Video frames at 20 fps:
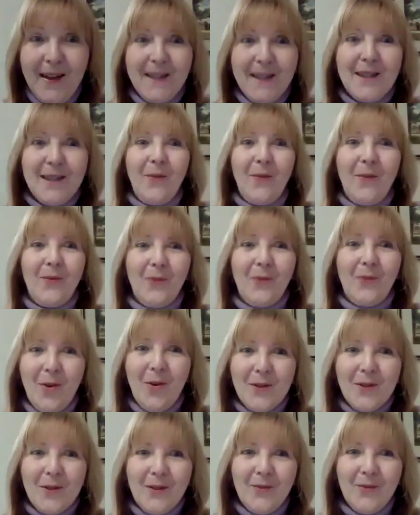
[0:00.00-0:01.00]
lakes are
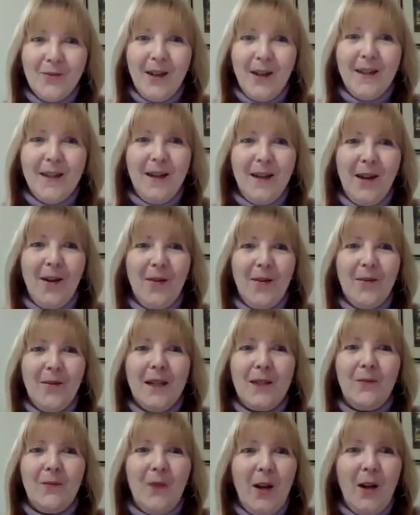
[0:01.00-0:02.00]
frozen right now.
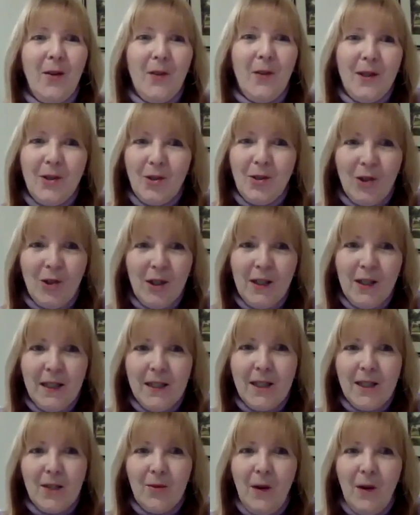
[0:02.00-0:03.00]
It's very
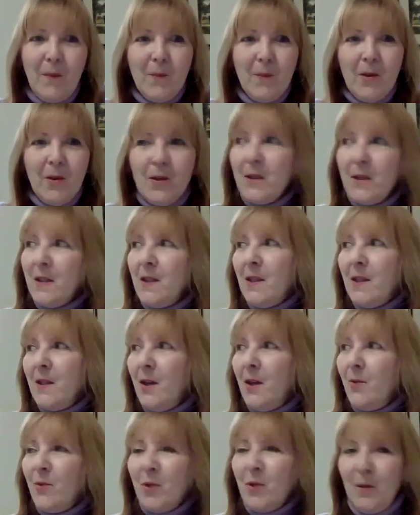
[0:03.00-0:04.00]
chilly, so I'm not
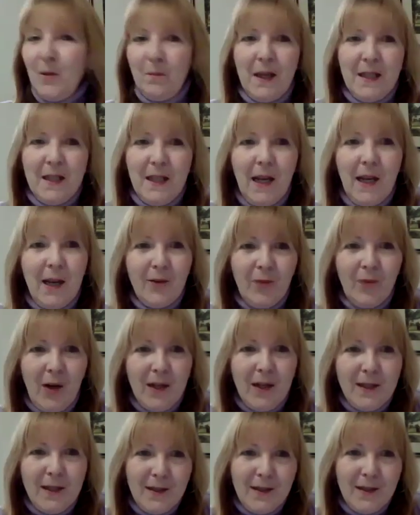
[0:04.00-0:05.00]
sitting out on my deck
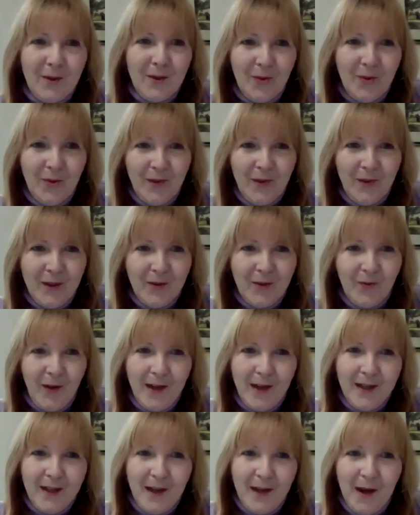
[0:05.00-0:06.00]
writing stories
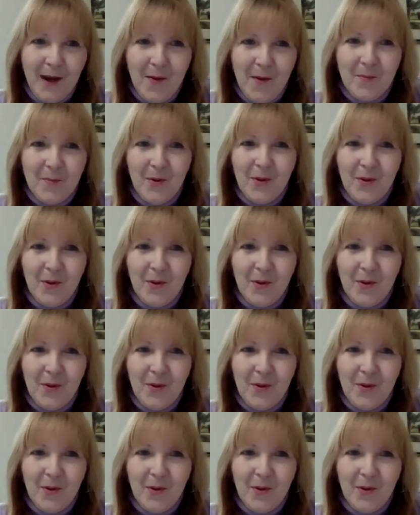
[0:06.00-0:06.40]
right now.